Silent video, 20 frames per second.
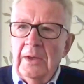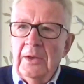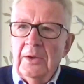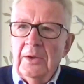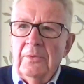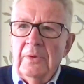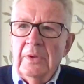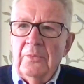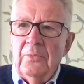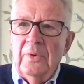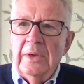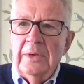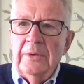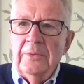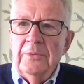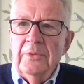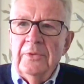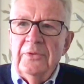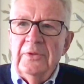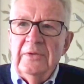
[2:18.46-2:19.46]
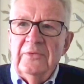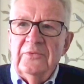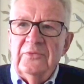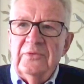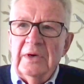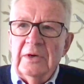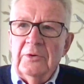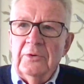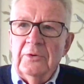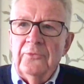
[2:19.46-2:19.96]
I agree. One of the
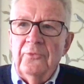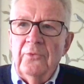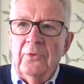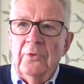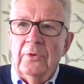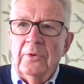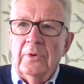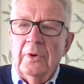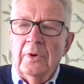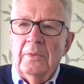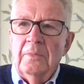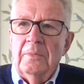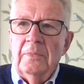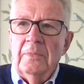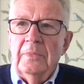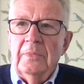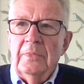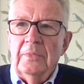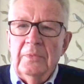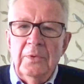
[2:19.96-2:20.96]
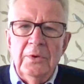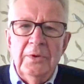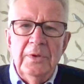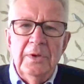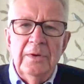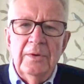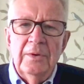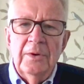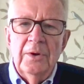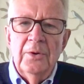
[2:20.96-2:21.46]
things I got wrong a
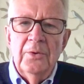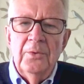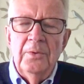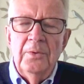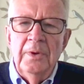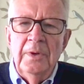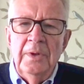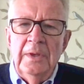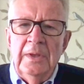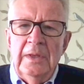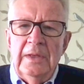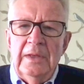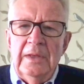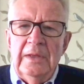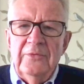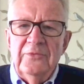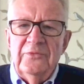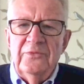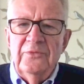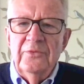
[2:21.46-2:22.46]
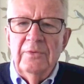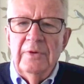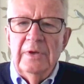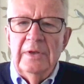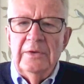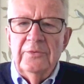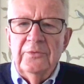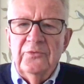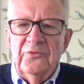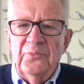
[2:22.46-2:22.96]
year ago is the
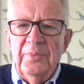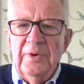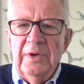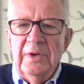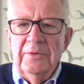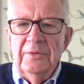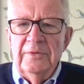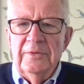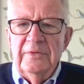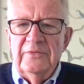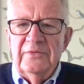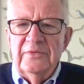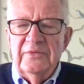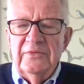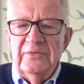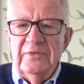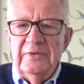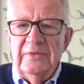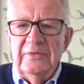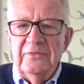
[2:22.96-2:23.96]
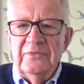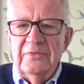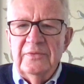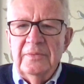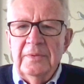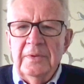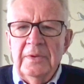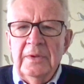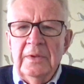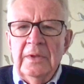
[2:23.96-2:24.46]
rate of spread of this disease.
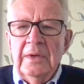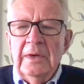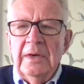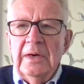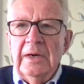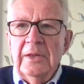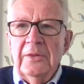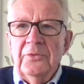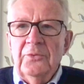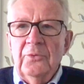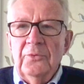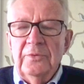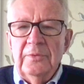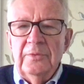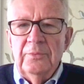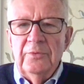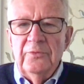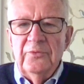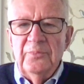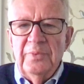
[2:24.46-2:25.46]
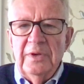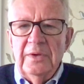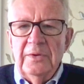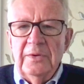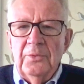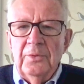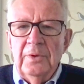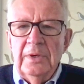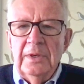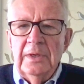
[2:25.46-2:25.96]
I thought it would
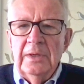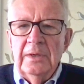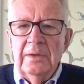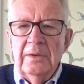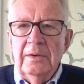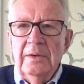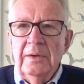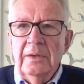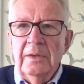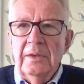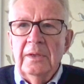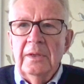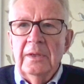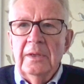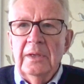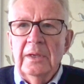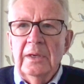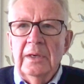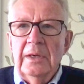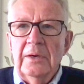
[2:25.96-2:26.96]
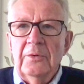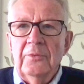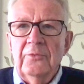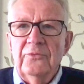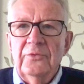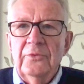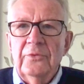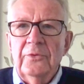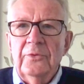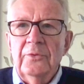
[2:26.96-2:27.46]
spread quicker, and I
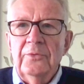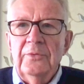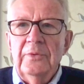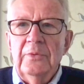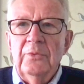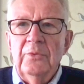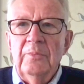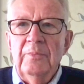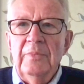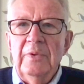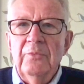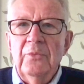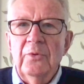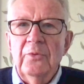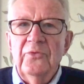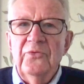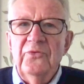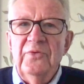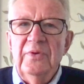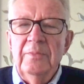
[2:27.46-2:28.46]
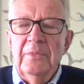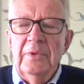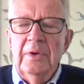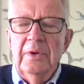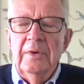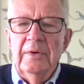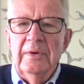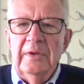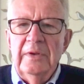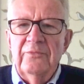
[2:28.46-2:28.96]
also thought it would be more
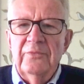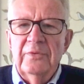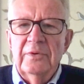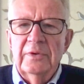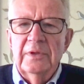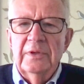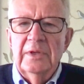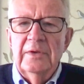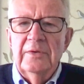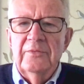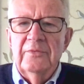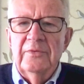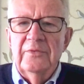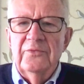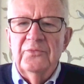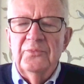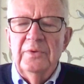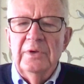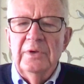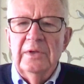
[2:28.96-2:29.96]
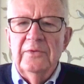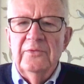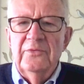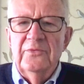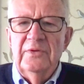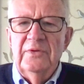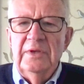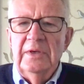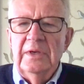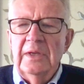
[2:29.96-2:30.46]
similar in different countries. We can
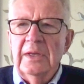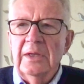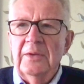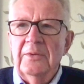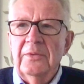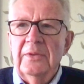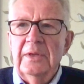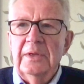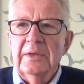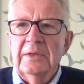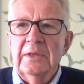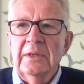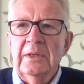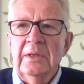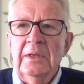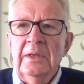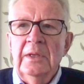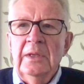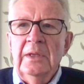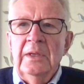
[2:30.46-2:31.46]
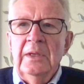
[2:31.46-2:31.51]
see now that